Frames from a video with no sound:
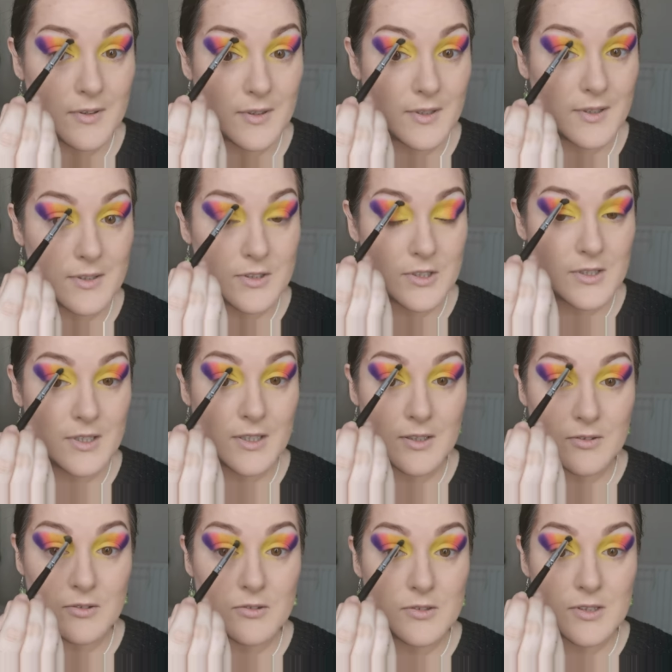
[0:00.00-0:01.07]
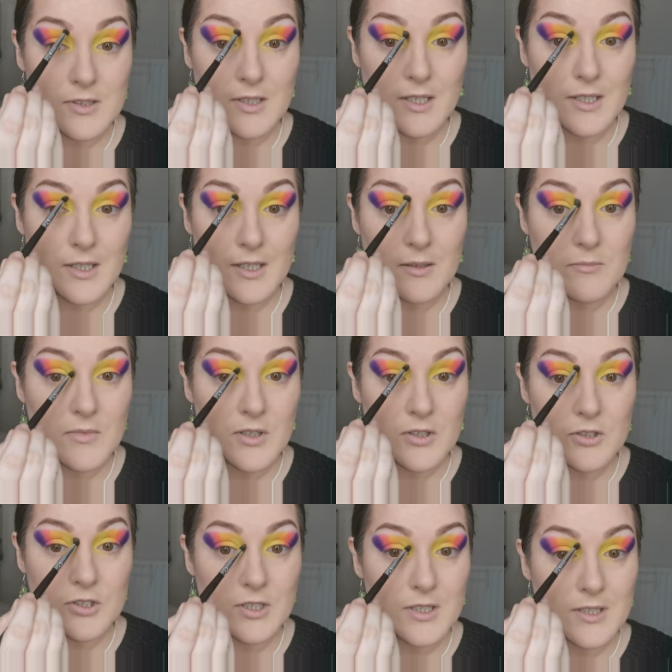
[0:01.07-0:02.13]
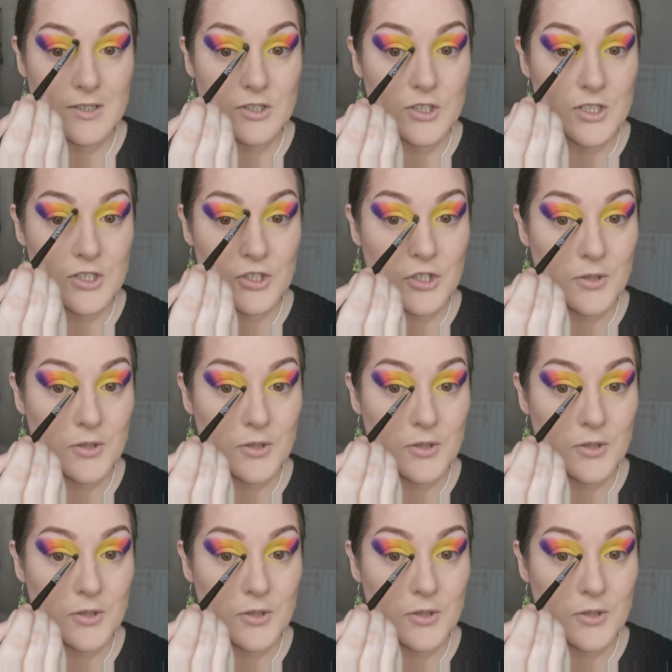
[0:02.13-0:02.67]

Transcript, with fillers: and just little circular motions just